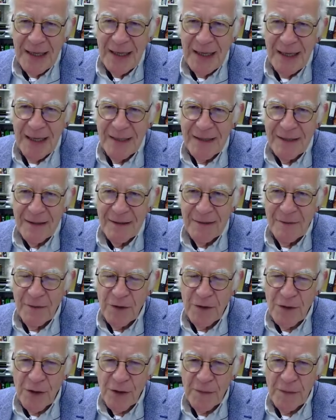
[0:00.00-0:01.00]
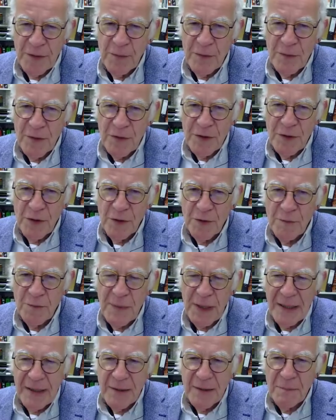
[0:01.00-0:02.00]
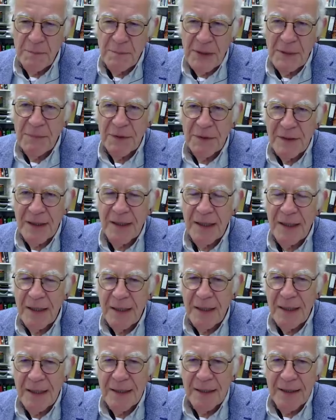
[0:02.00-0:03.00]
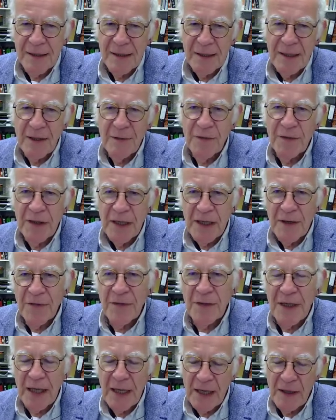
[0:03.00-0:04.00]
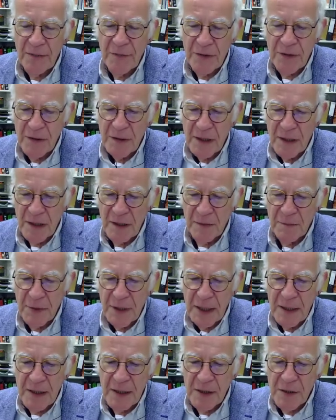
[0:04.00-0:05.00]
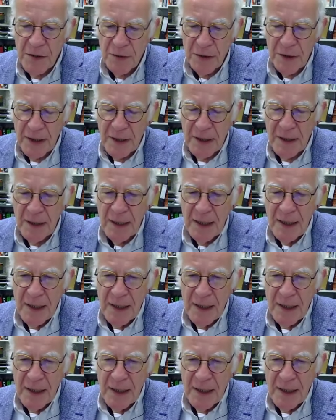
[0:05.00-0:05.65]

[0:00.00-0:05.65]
And so we should make people clear, even if they have a brain disorder,